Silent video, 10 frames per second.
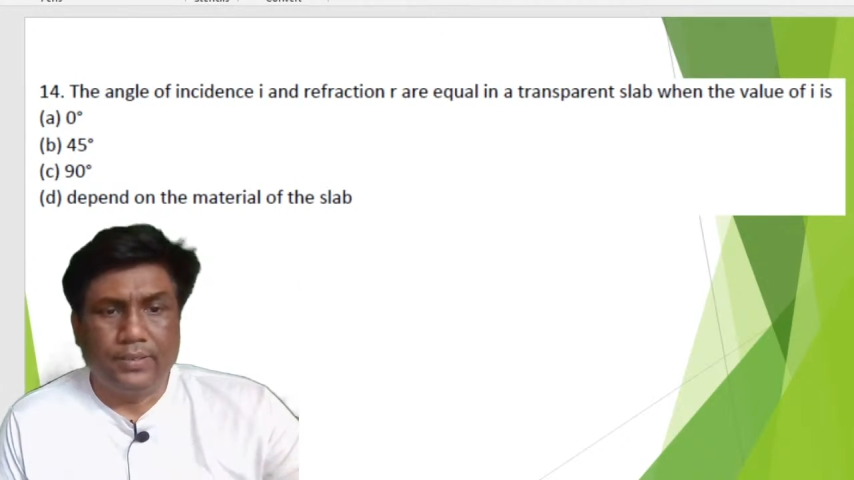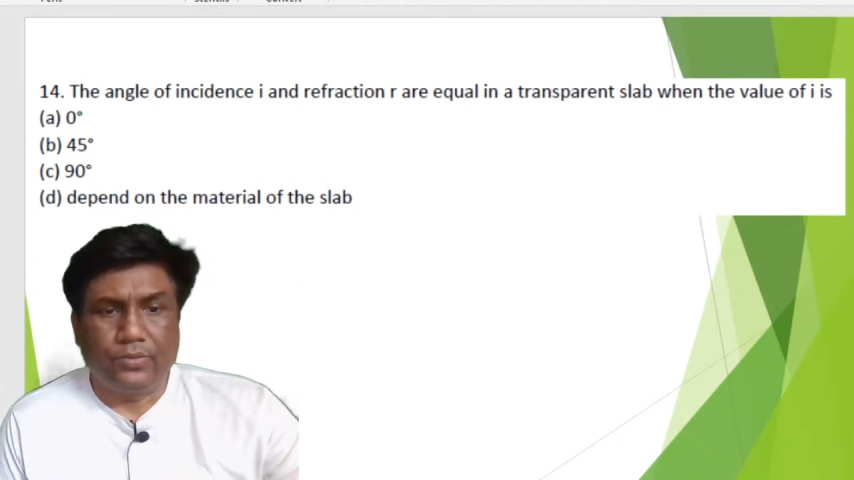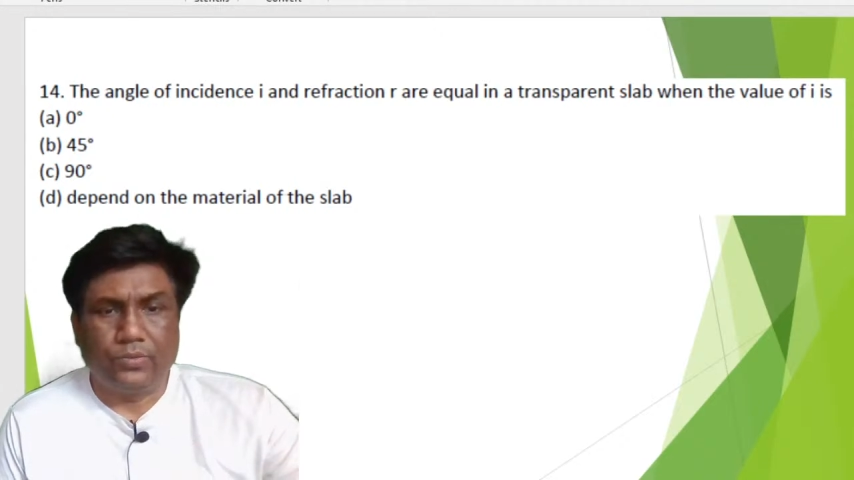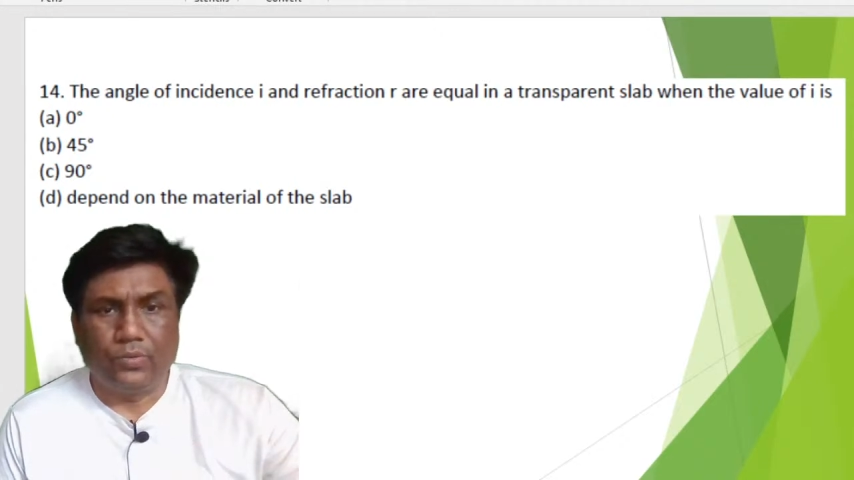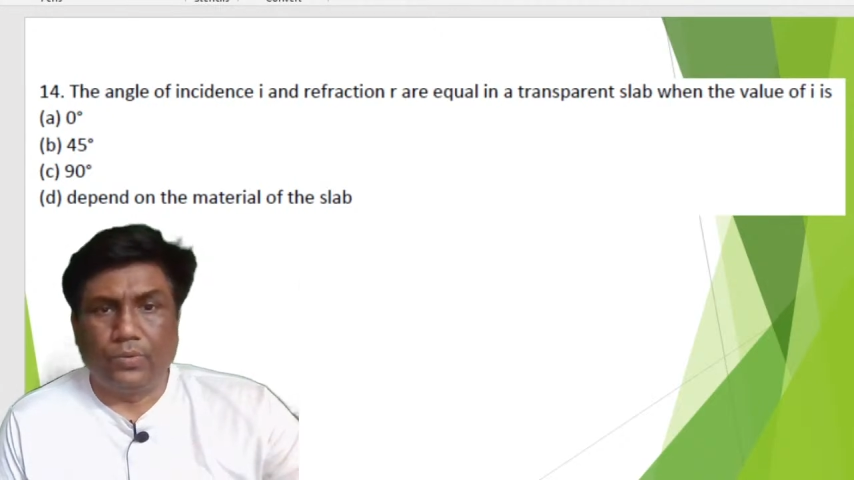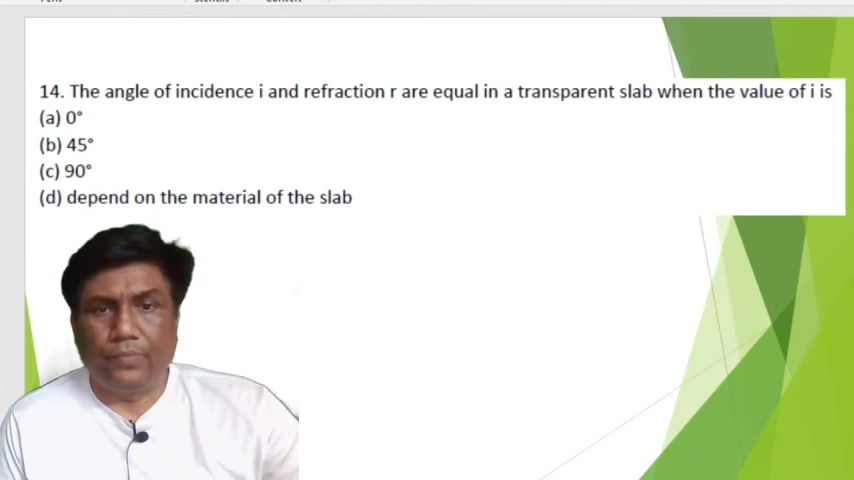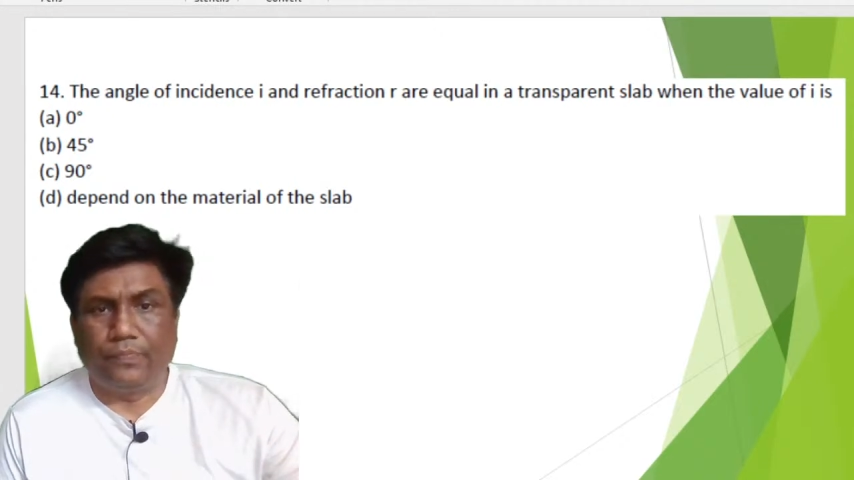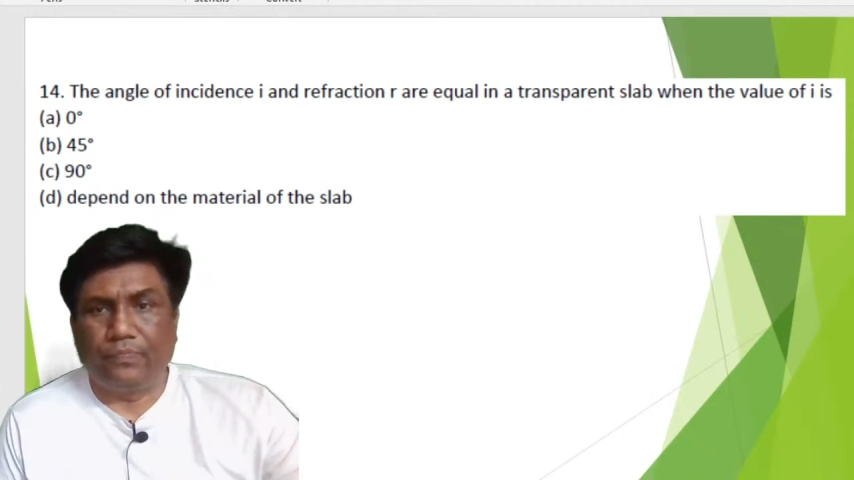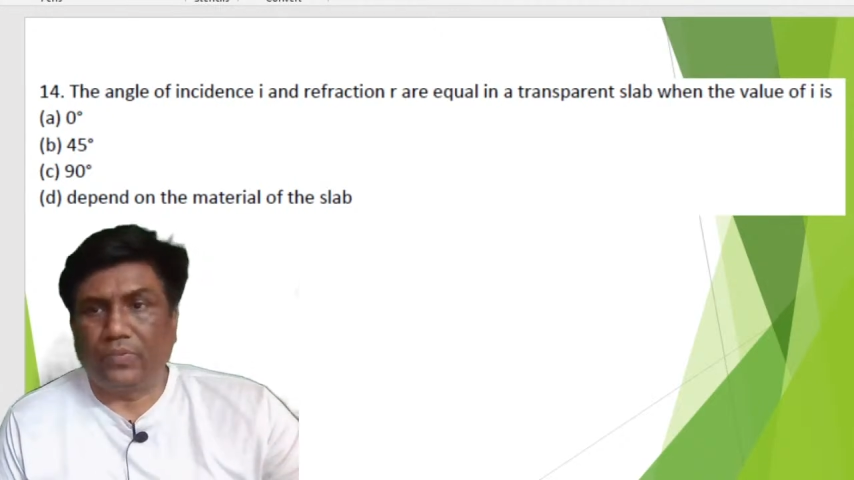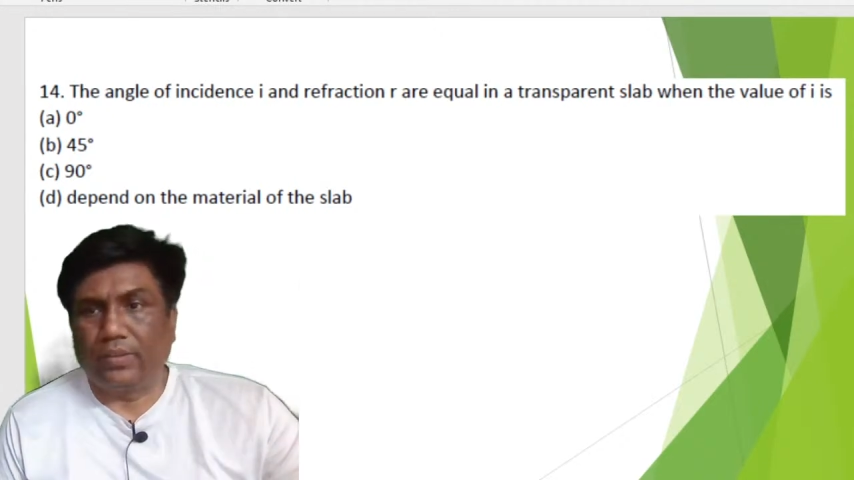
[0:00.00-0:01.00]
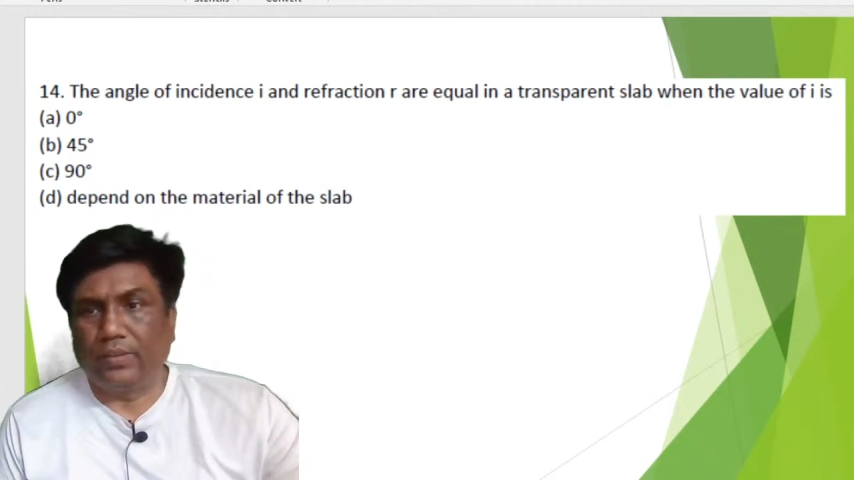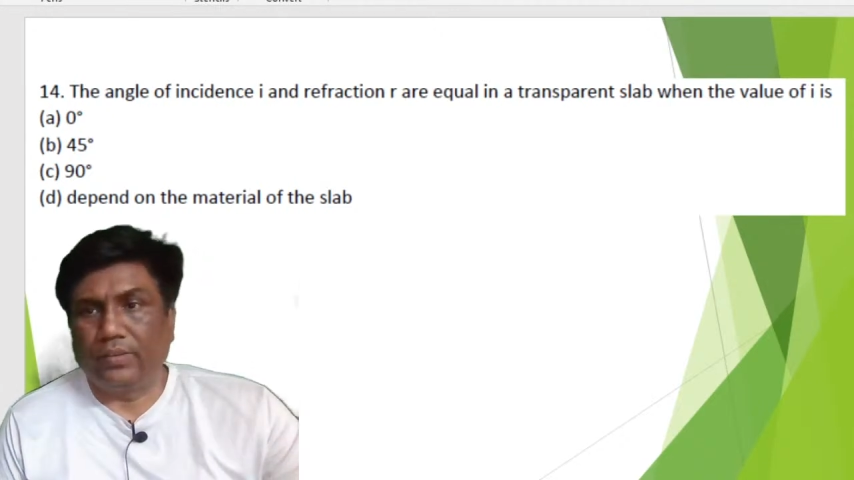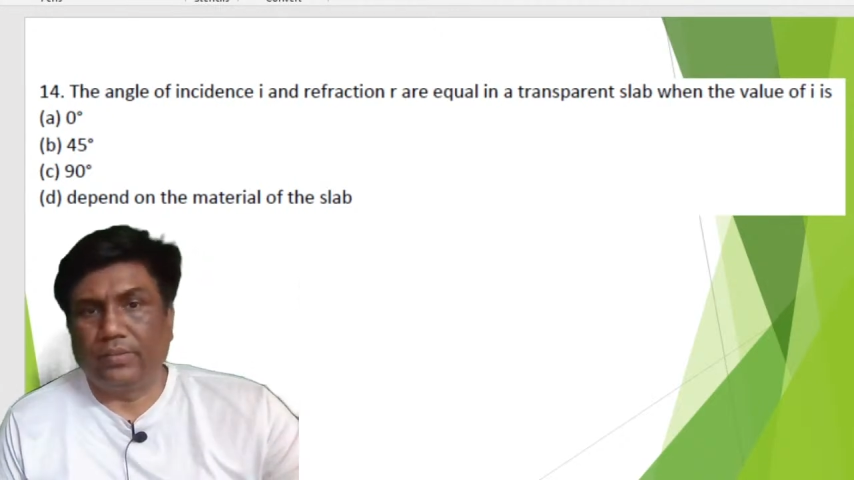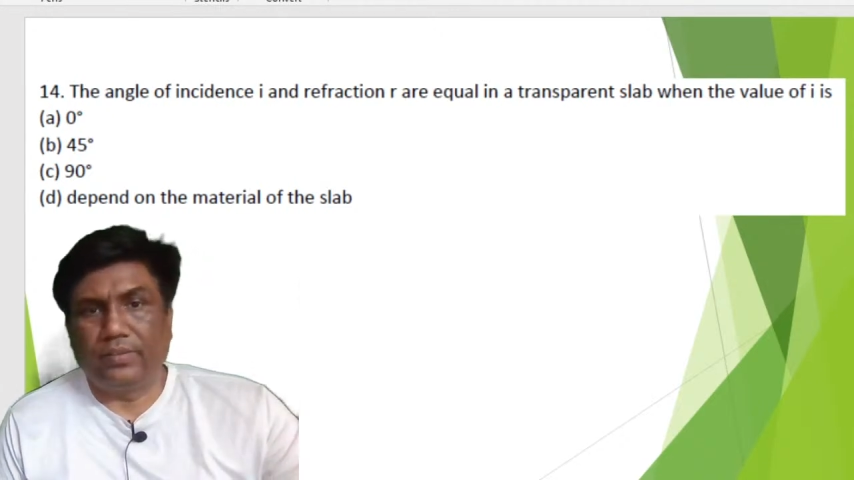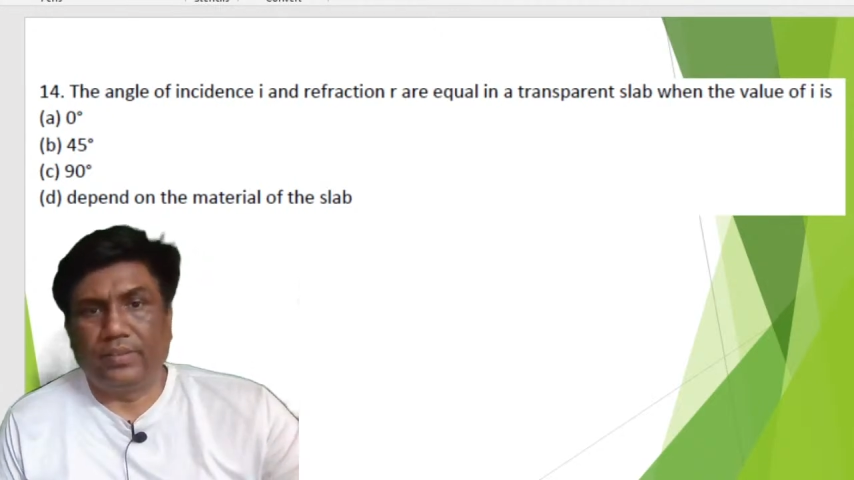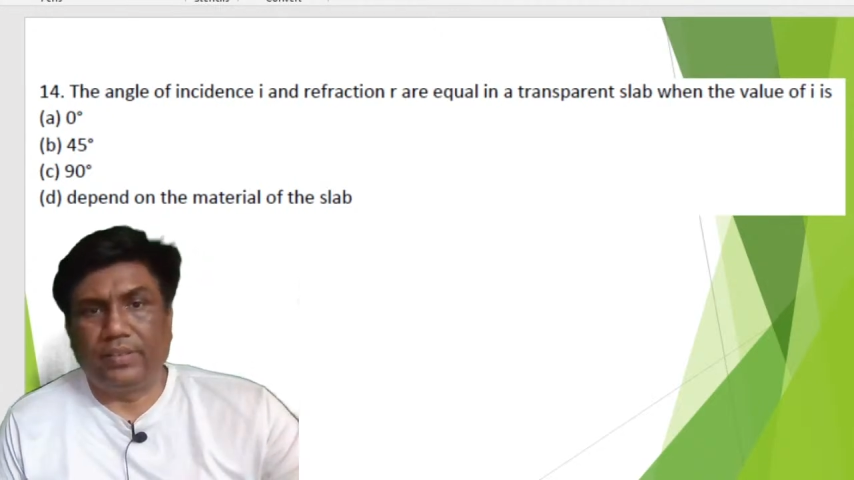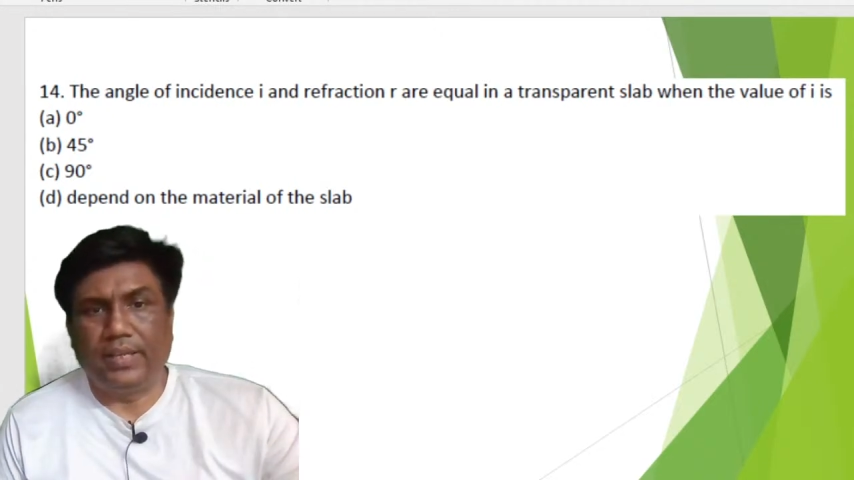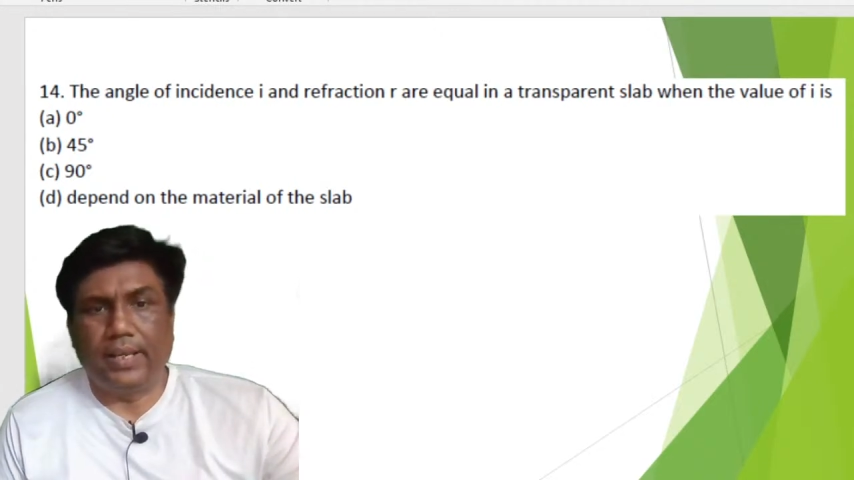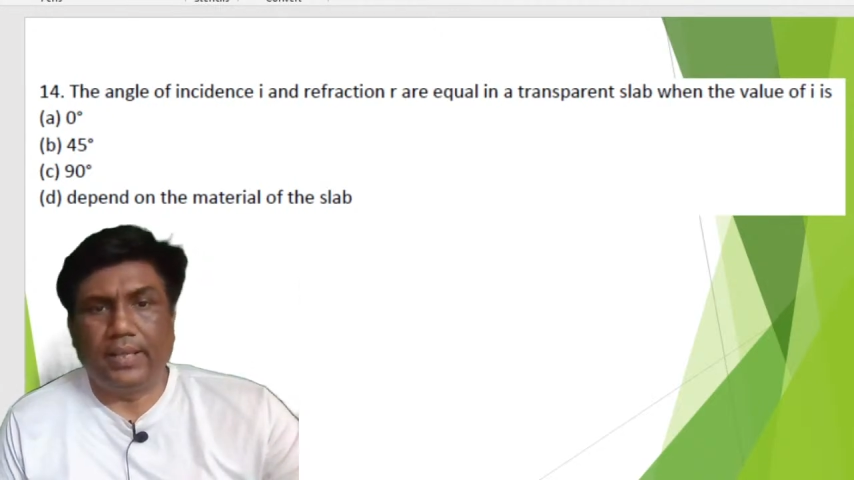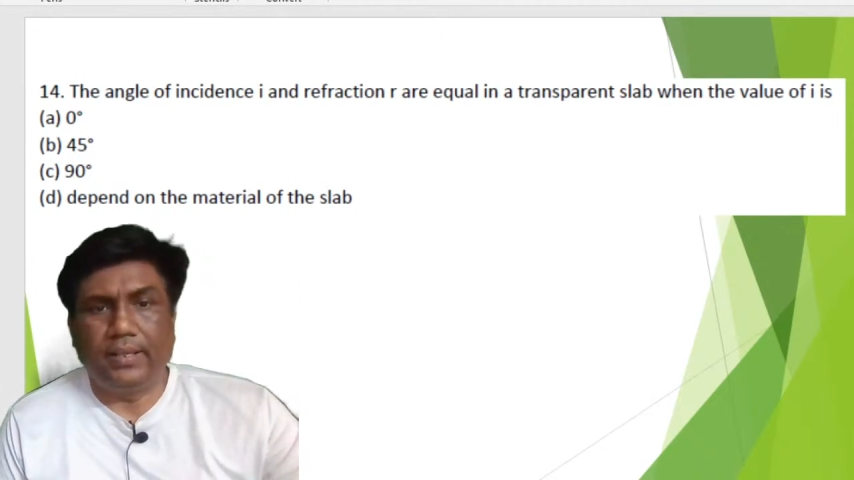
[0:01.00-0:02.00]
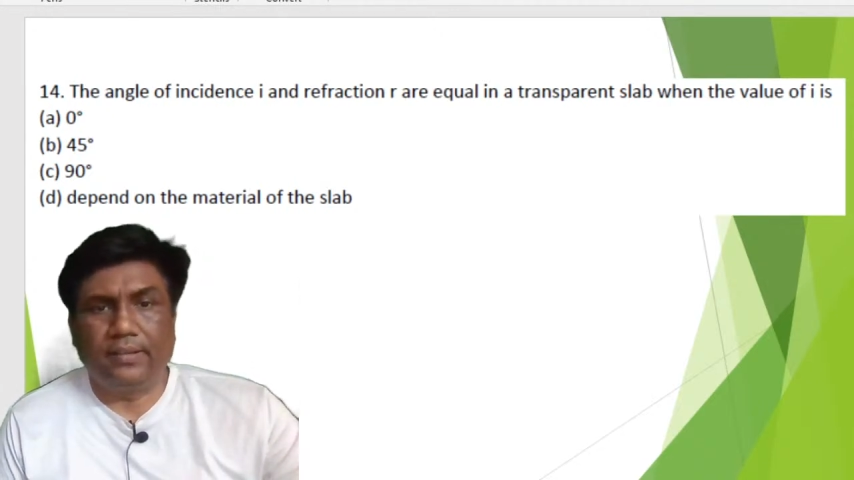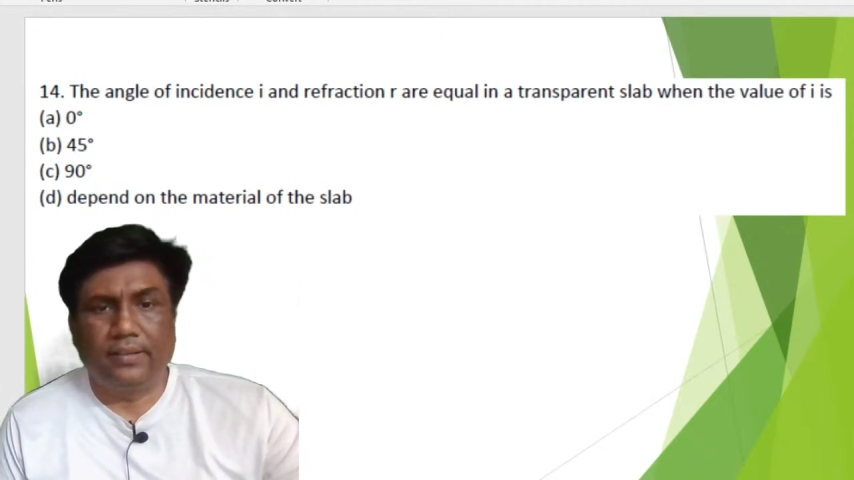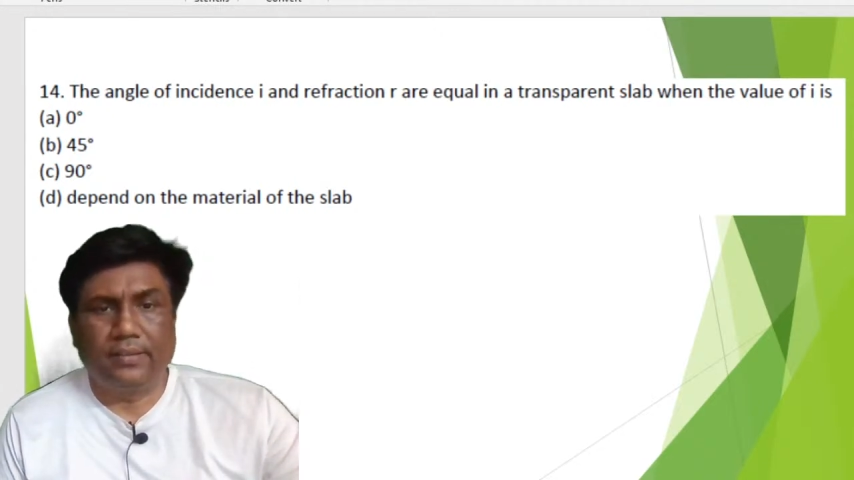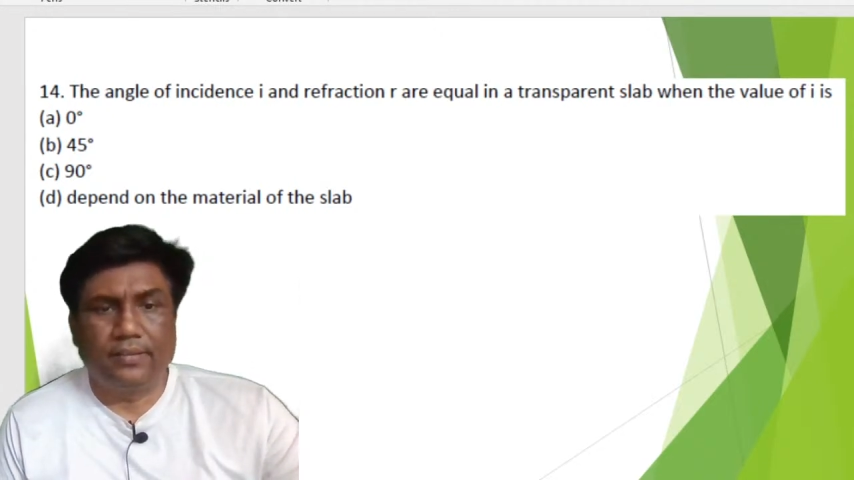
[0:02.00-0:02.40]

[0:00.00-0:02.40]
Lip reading: So take it,